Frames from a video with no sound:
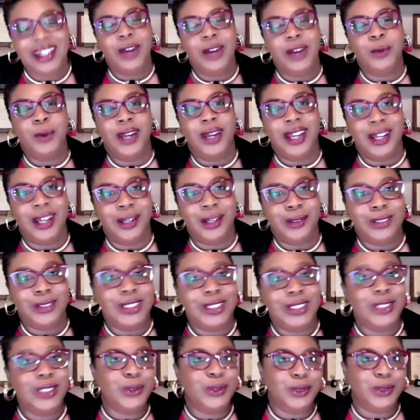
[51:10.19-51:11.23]
around
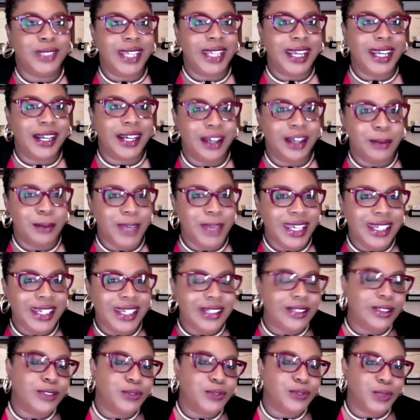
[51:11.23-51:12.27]
clinical care and making it
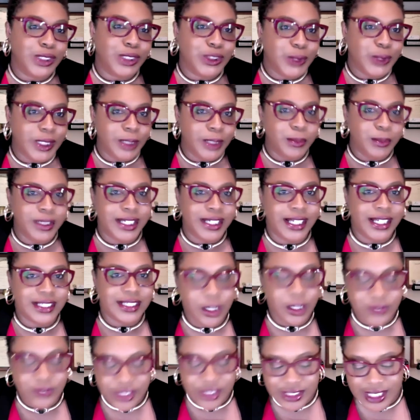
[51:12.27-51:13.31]
a little frustrated because
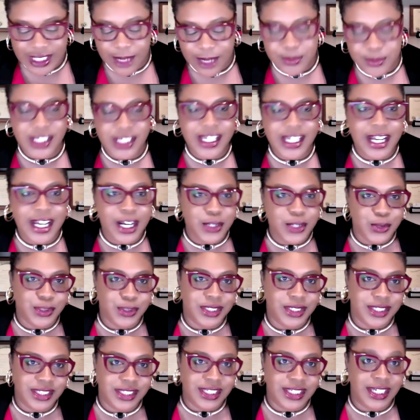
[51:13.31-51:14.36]
oftentimes
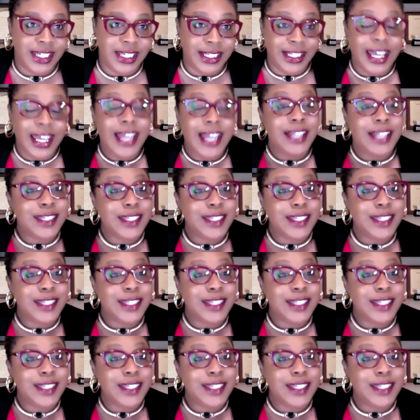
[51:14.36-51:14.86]
psychiatrists are seen